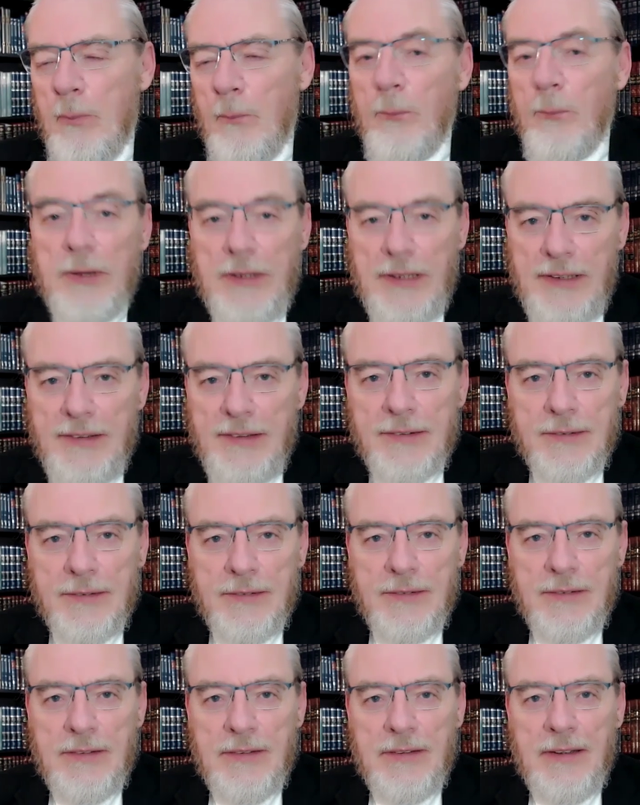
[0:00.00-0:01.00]
please,
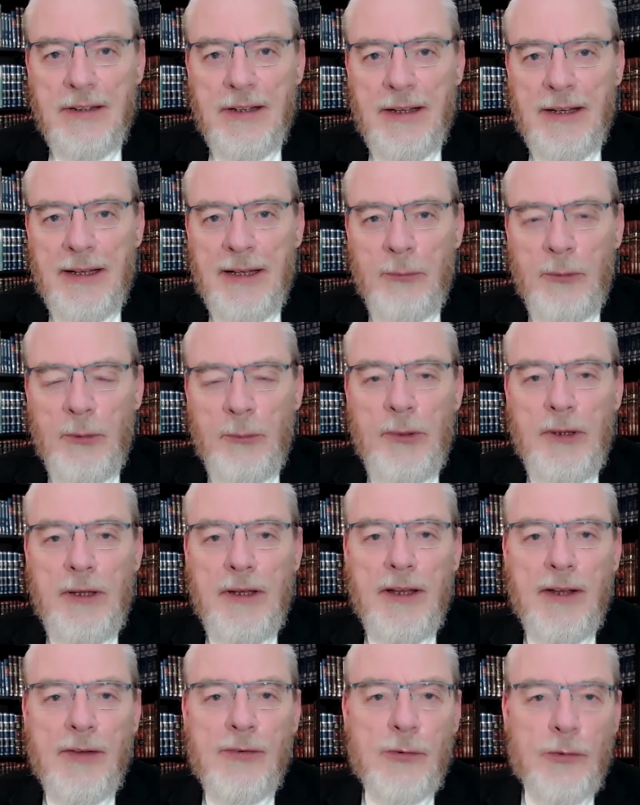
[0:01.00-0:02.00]
I would
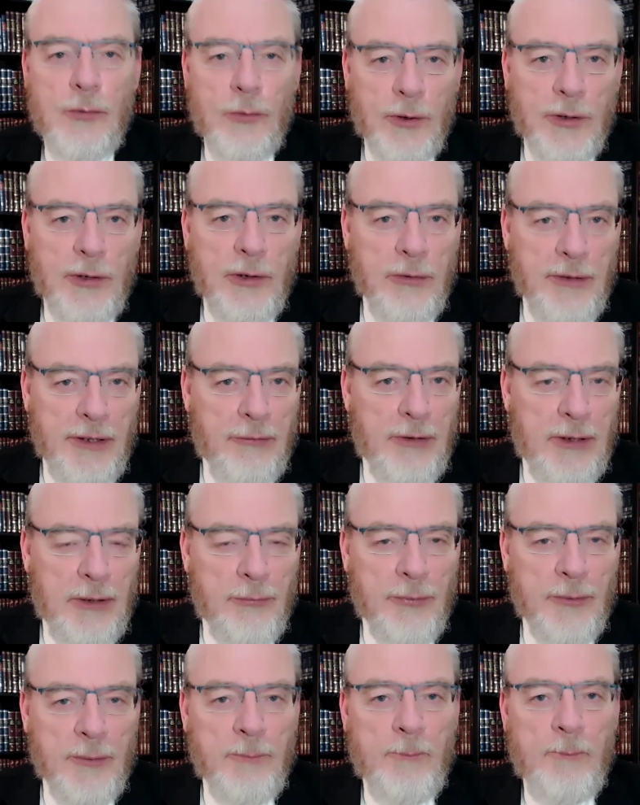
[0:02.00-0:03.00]
be extraordinarily
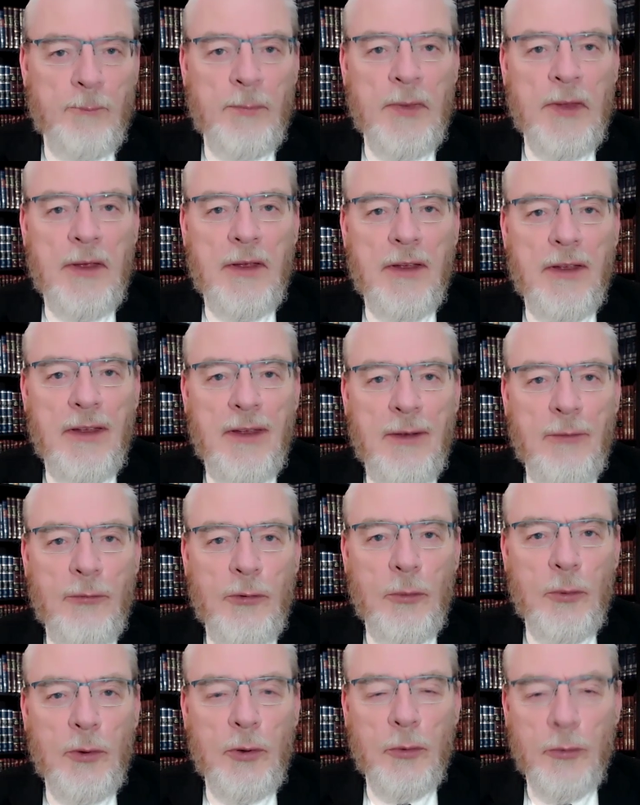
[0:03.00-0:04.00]
grateful if
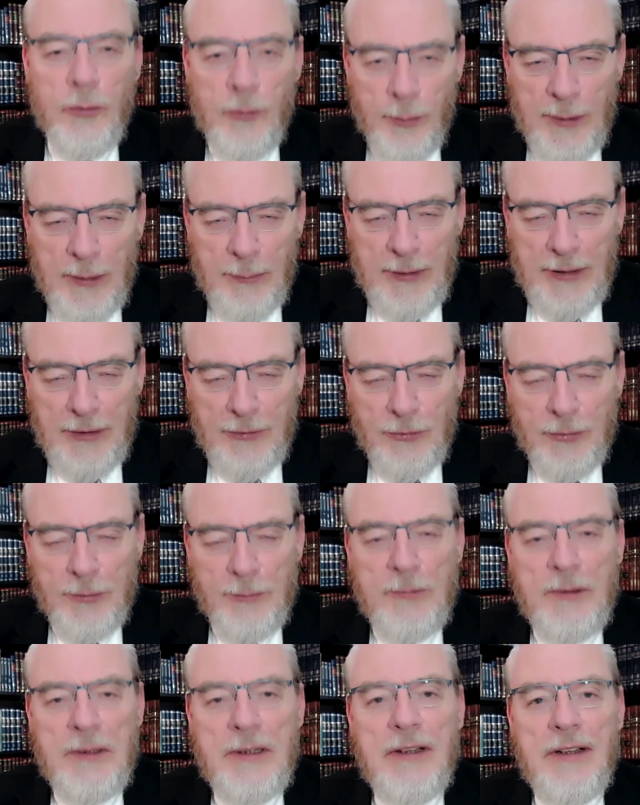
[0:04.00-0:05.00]
you would go to my page
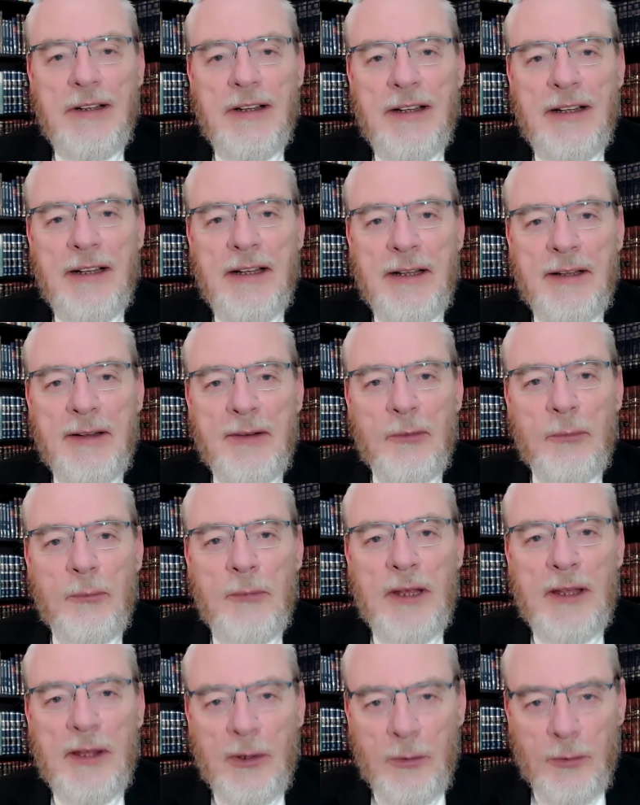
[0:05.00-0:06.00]
and
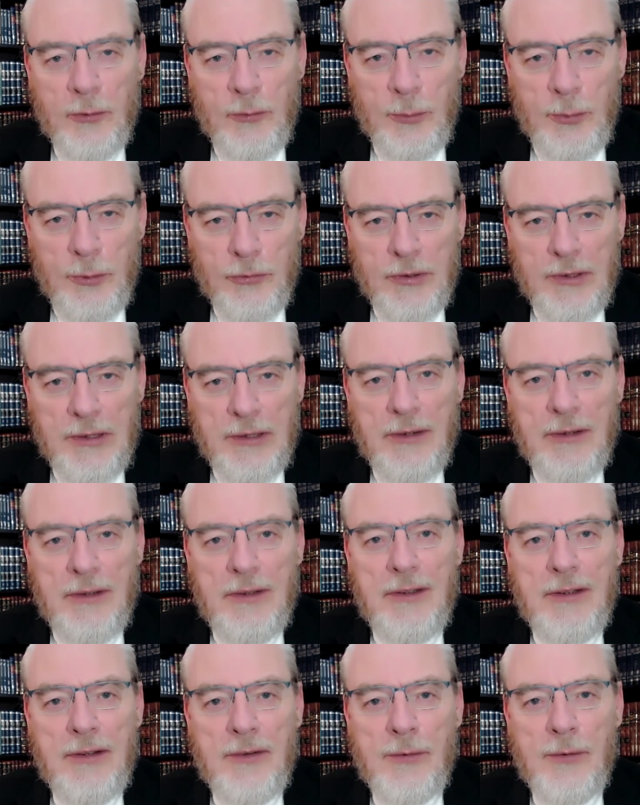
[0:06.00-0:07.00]
make a contribution
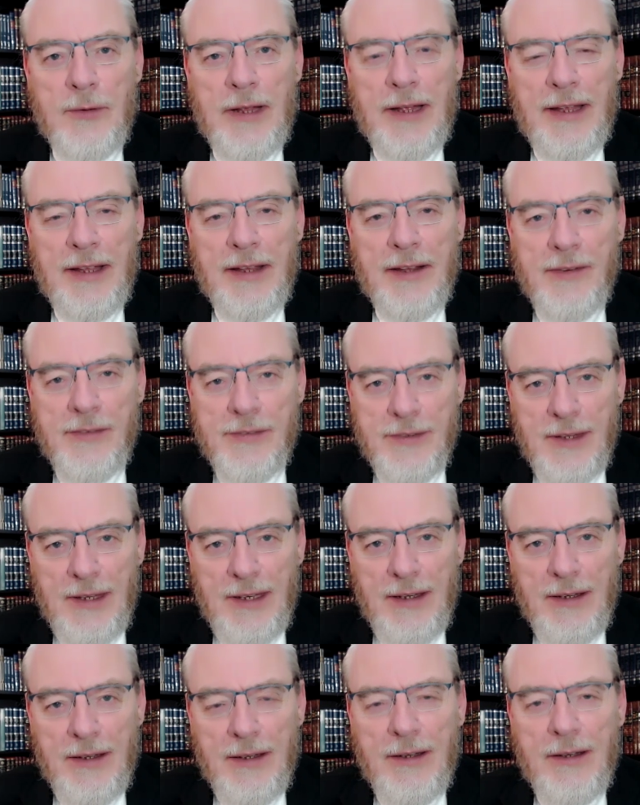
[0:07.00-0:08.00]
so that I can
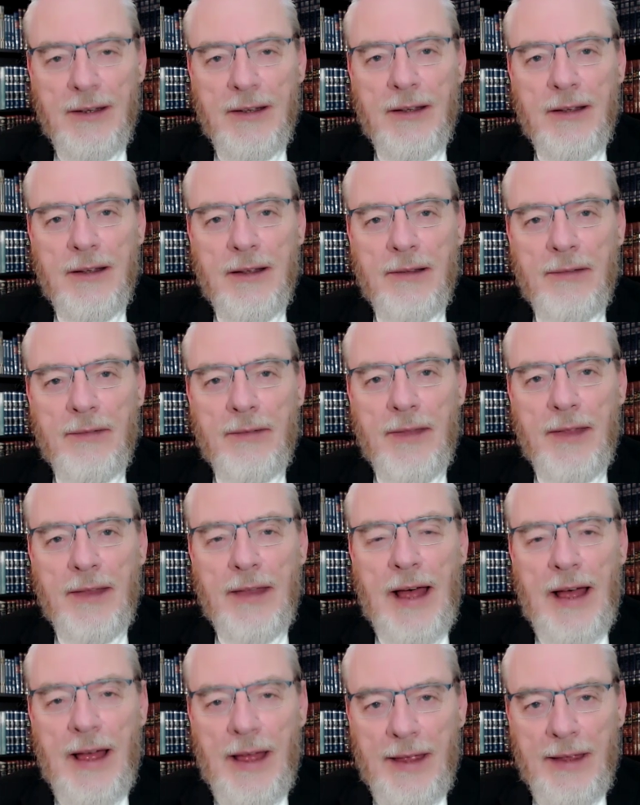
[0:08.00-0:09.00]
say that
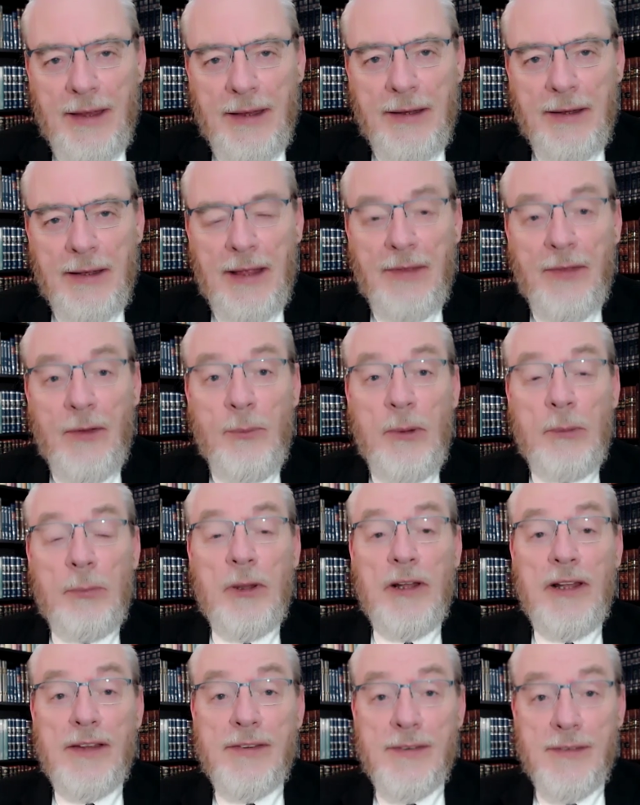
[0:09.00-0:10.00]
I and the
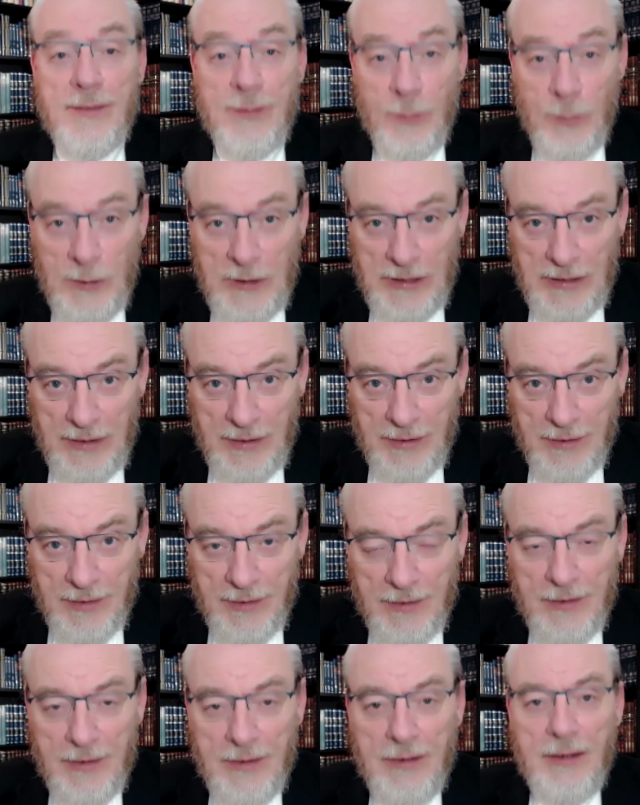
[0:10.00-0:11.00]
people that listen to me
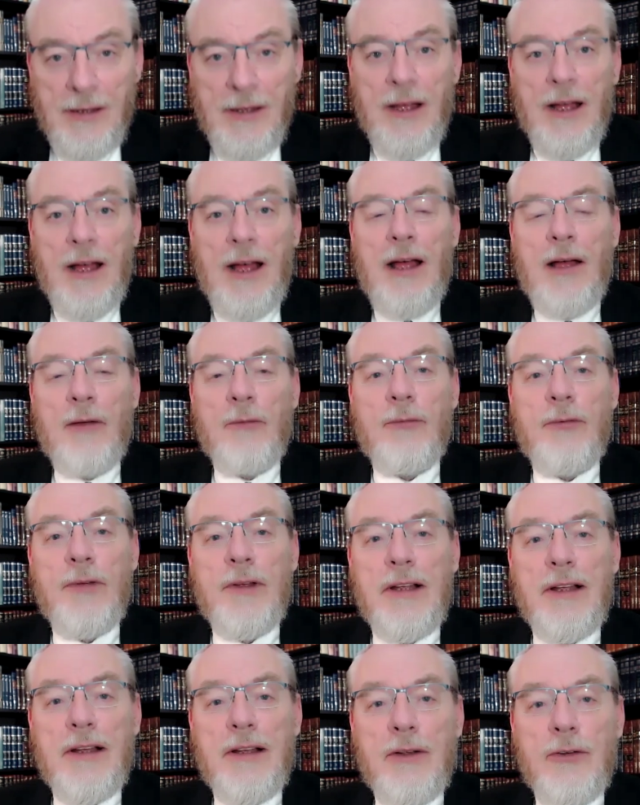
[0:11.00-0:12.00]

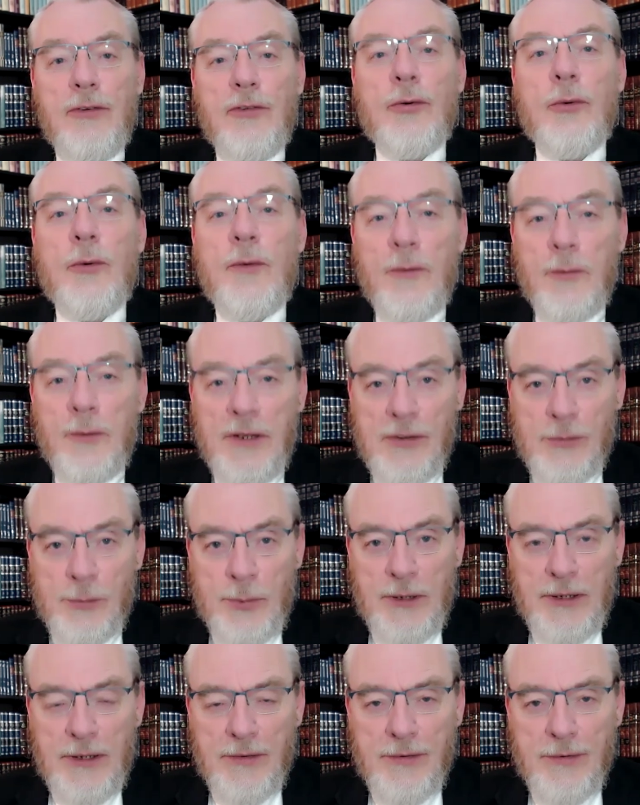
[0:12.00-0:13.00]
have shown their
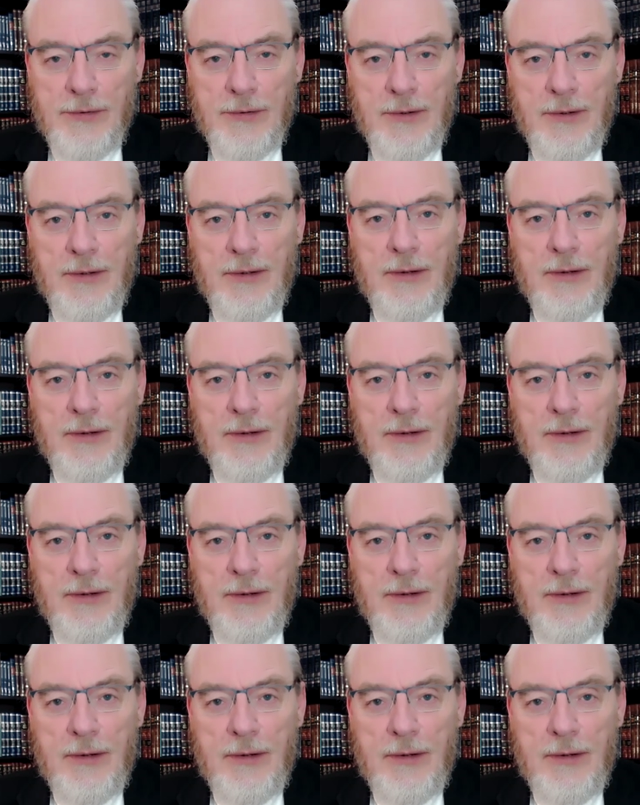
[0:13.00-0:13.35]
express